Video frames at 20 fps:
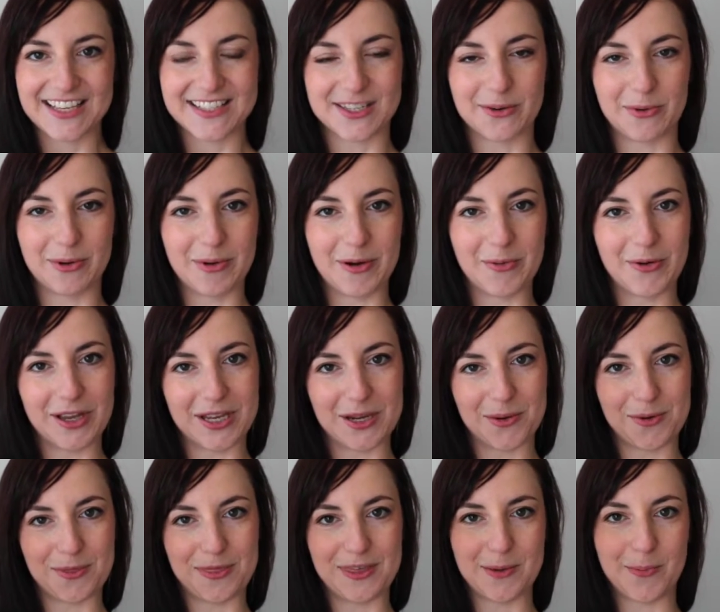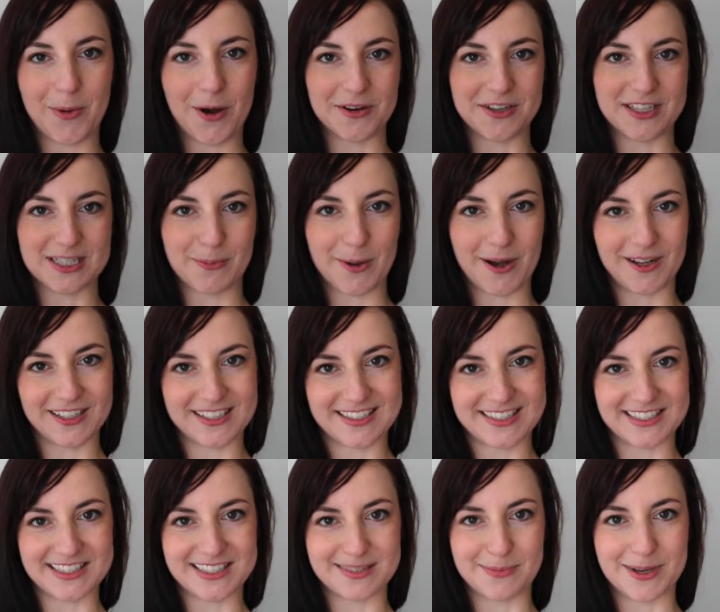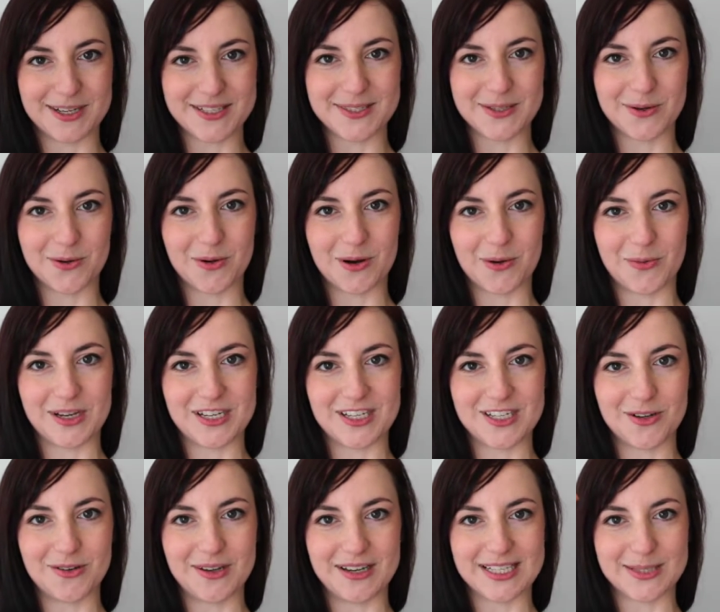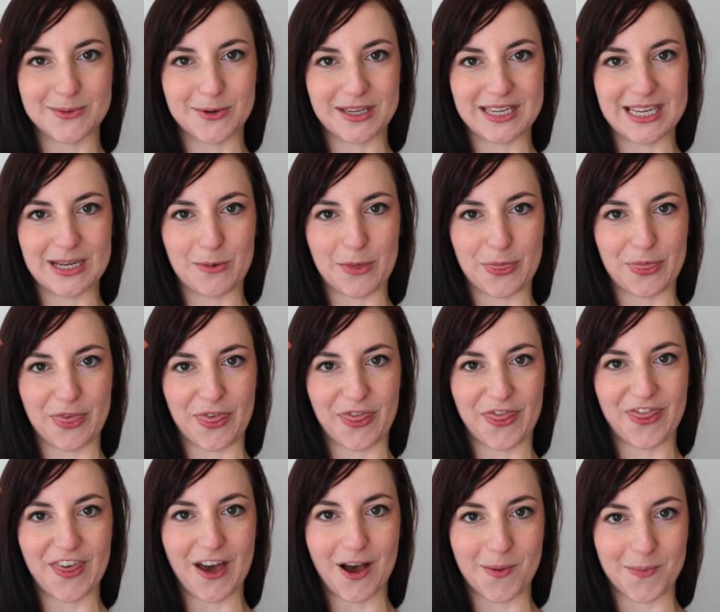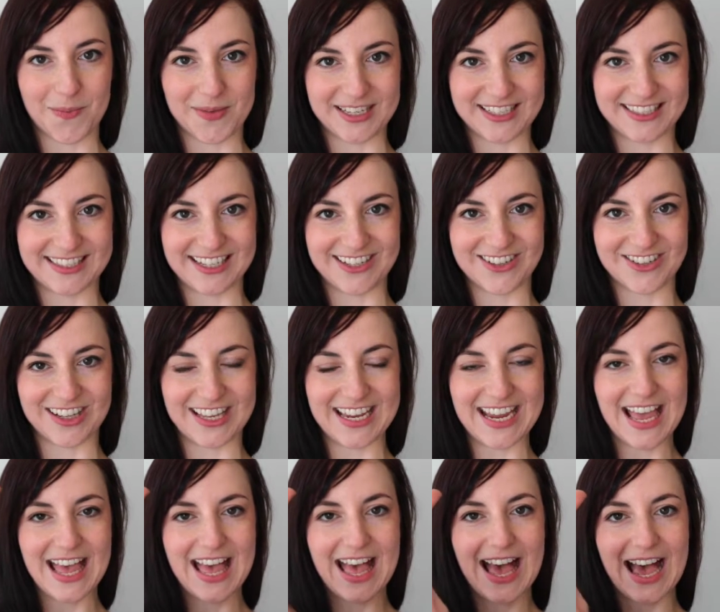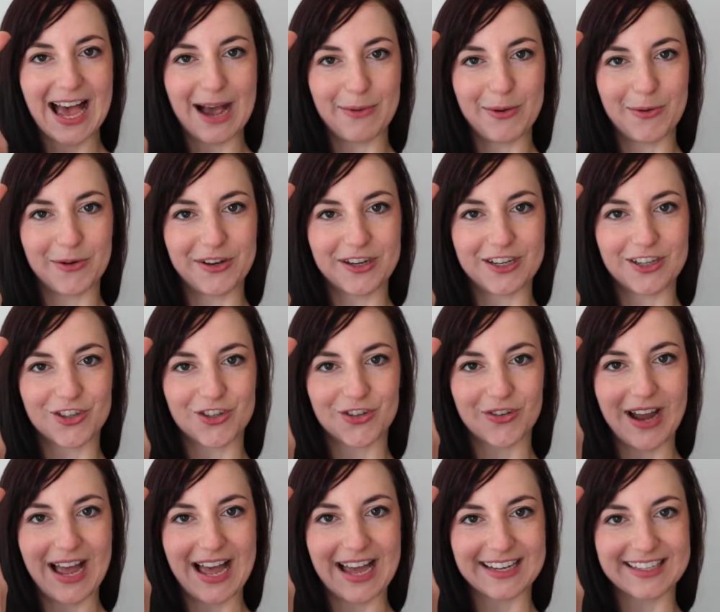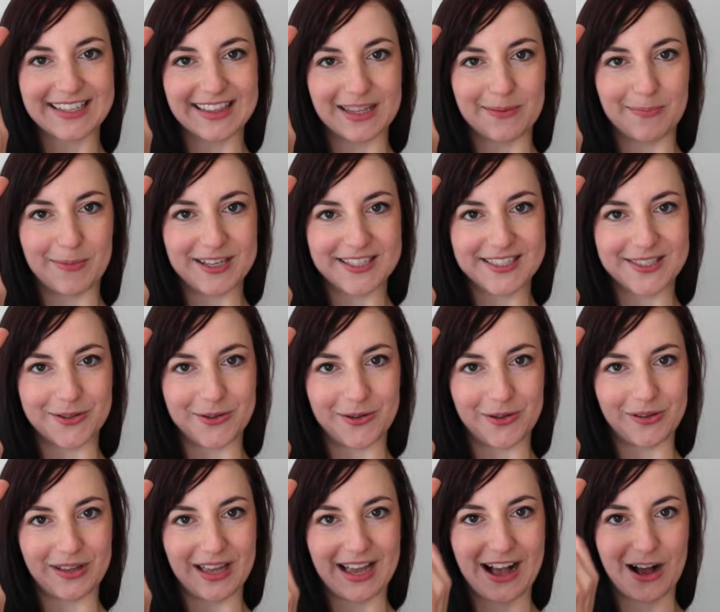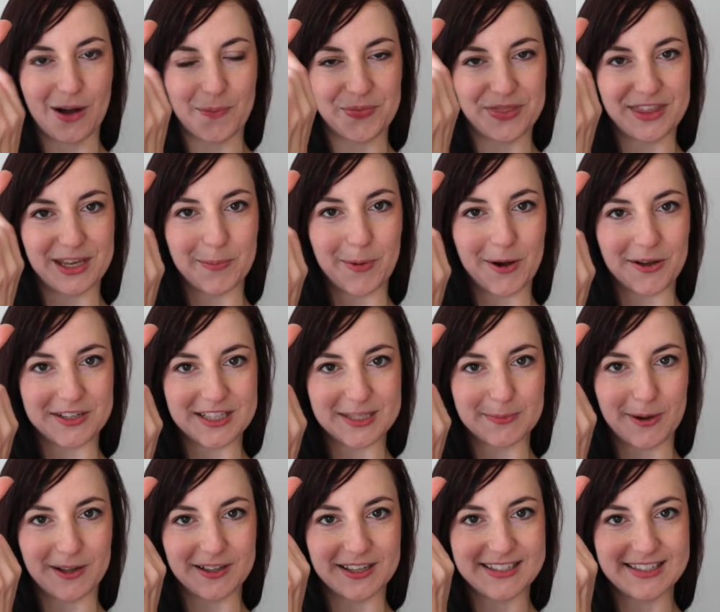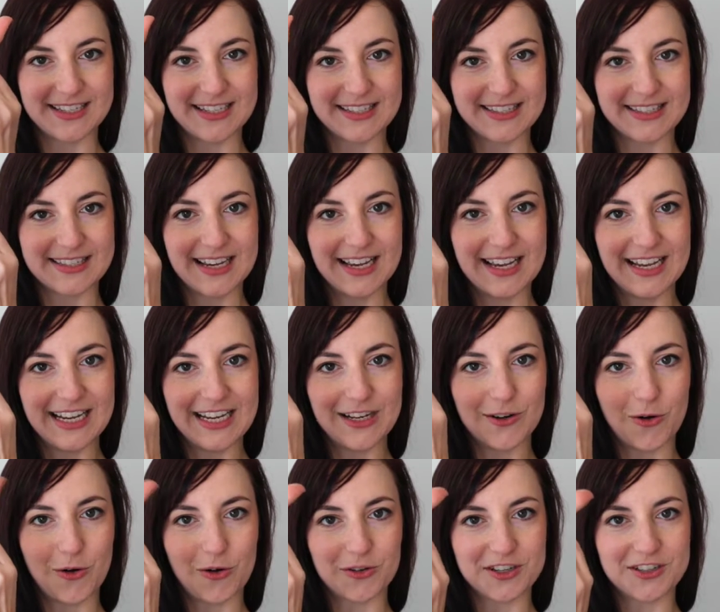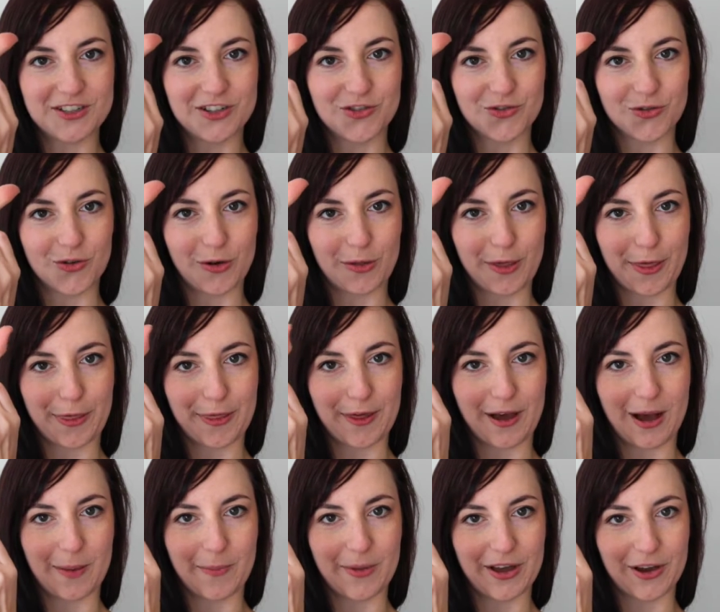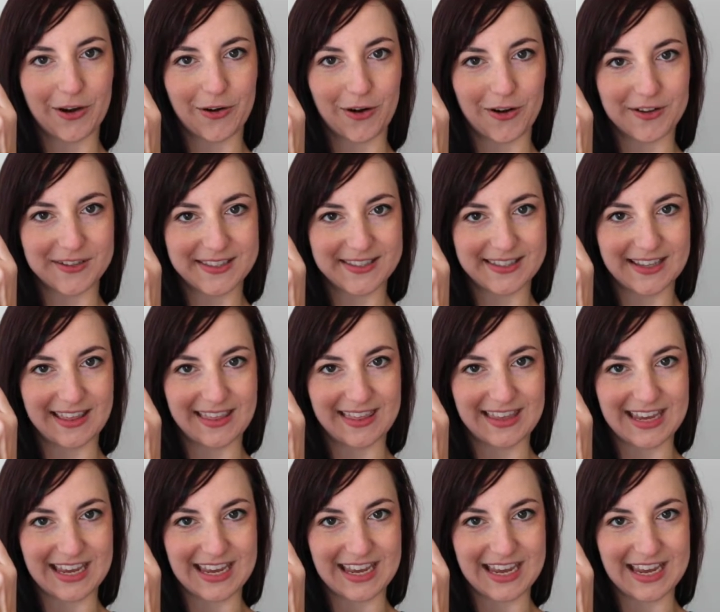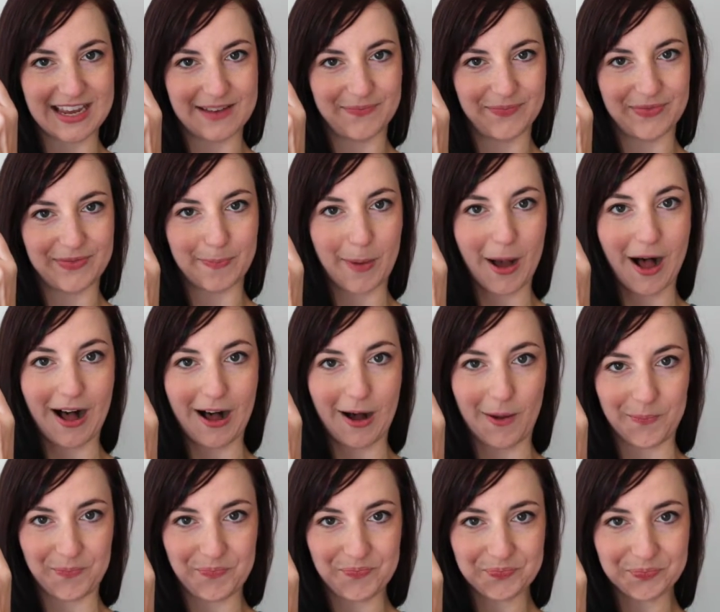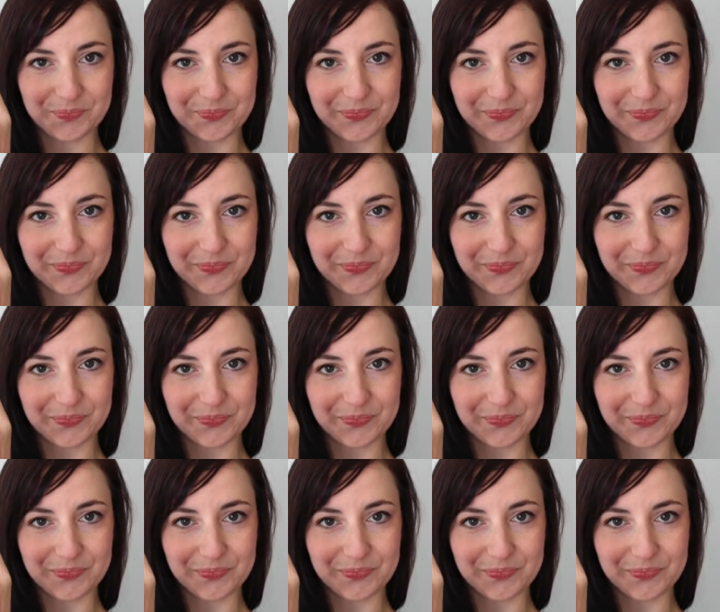So when we're working with the Opponens pollicis muscle, what we're doing is working with the thumb essentially, and we want to contract the muscle, the Opponens pollicis, in order to draw the thumb across the palm.